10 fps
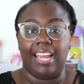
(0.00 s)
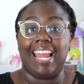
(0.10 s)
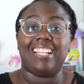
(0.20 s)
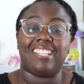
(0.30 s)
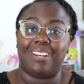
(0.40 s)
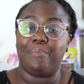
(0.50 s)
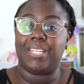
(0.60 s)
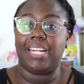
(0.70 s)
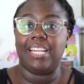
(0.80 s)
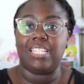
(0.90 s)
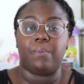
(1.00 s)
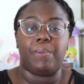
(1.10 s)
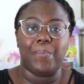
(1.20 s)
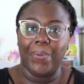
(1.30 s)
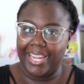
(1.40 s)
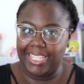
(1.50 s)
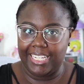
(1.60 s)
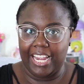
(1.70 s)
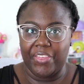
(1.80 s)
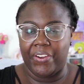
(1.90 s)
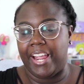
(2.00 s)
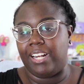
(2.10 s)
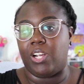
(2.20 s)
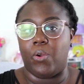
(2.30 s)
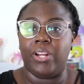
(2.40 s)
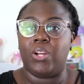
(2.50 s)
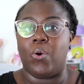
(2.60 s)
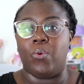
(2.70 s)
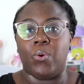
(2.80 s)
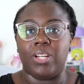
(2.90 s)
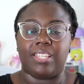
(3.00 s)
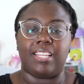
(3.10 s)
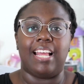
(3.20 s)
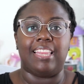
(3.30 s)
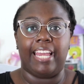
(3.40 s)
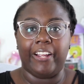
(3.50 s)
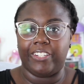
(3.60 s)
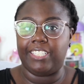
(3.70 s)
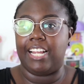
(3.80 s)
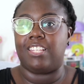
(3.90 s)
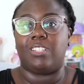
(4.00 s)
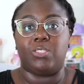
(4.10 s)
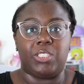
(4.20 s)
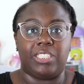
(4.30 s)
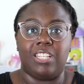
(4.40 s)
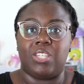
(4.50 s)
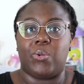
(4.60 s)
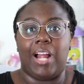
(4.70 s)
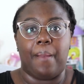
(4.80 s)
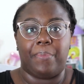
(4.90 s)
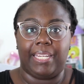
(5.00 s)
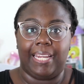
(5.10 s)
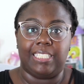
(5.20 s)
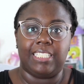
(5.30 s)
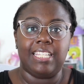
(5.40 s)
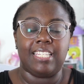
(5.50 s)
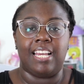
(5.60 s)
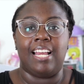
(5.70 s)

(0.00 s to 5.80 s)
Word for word: In some cities, people get together in coding cohorts and they create solutions or applications